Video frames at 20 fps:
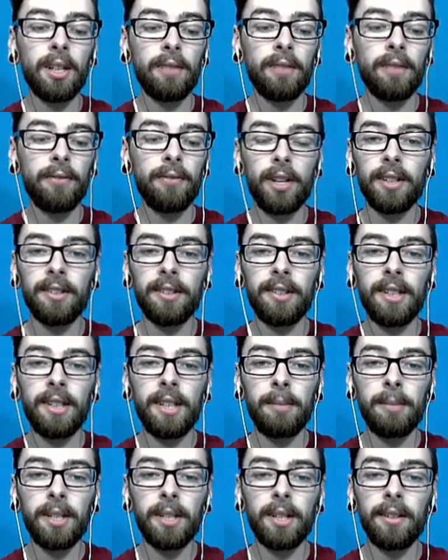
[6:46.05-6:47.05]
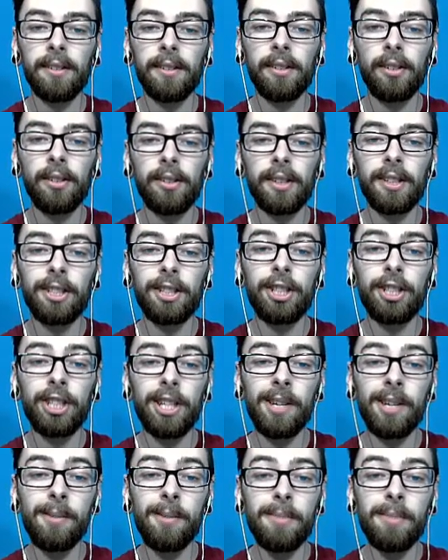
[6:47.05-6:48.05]
Fianga City because there's a
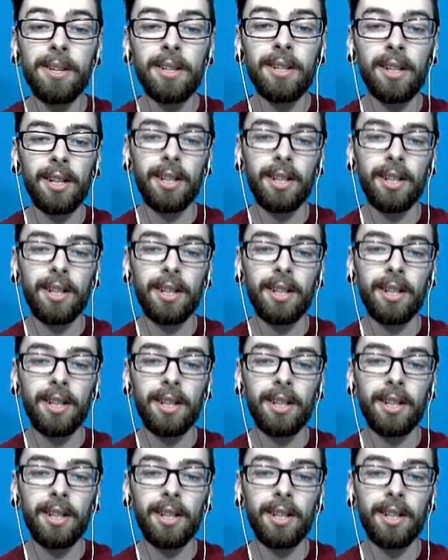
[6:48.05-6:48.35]
gym